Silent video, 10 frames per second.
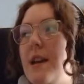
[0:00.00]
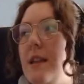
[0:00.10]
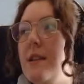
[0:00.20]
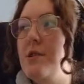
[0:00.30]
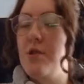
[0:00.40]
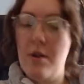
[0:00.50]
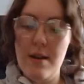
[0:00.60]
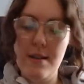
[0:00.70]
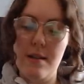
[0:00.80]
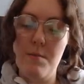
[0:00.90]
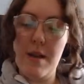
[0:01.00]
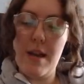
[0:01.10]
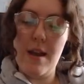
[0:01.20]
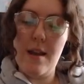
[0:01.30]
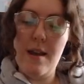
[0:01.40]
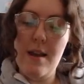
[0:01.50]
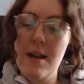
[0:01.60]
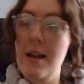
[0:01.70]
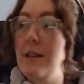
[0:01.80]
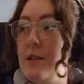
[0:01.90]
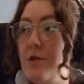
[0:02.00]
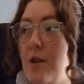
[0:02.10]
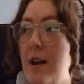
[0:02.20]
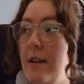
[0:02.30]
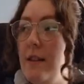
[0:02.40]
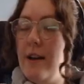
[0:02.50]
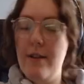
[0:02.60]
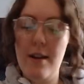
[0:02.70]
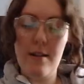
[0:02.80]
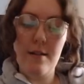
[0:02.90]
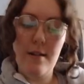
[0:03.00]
in this shot is going to be in this triangle area.